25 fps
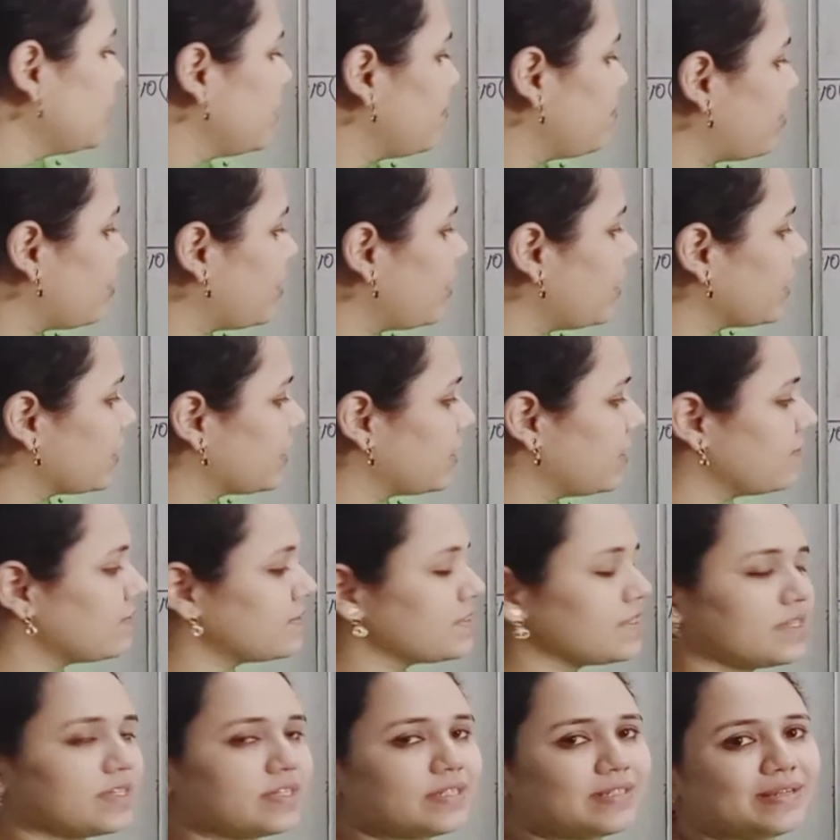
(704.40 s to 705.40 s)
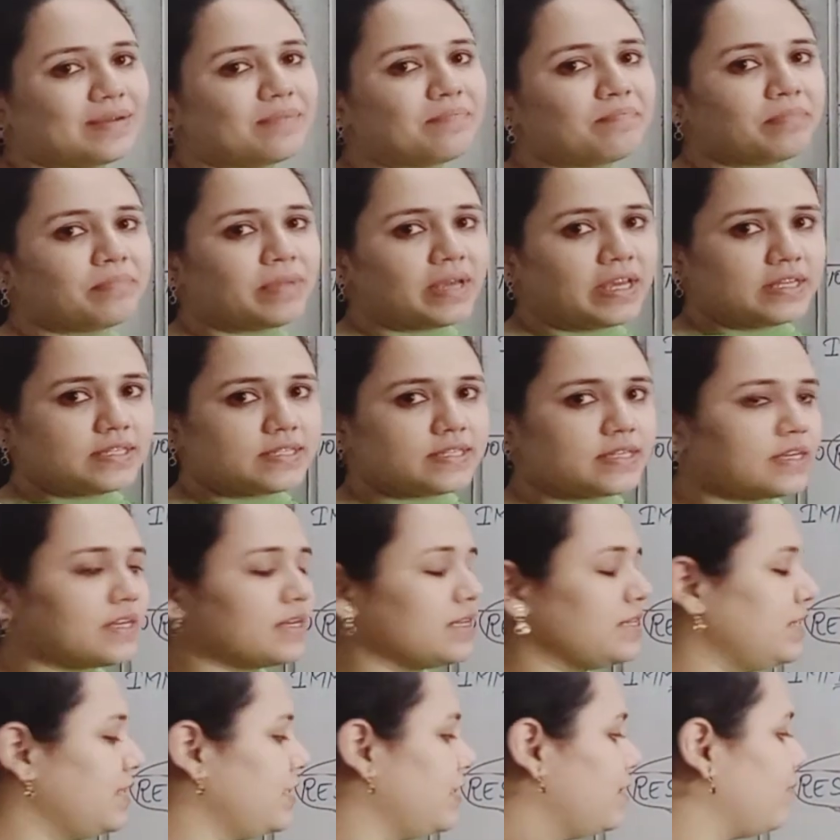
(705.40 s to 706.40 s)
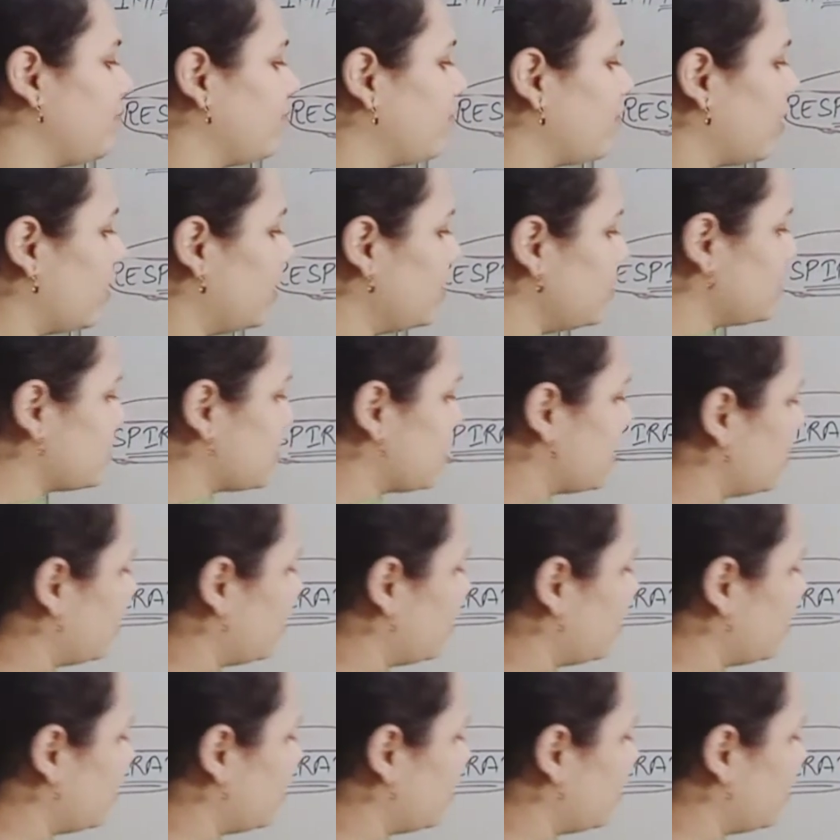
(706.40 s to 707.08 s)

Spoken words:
reproductive system basically involves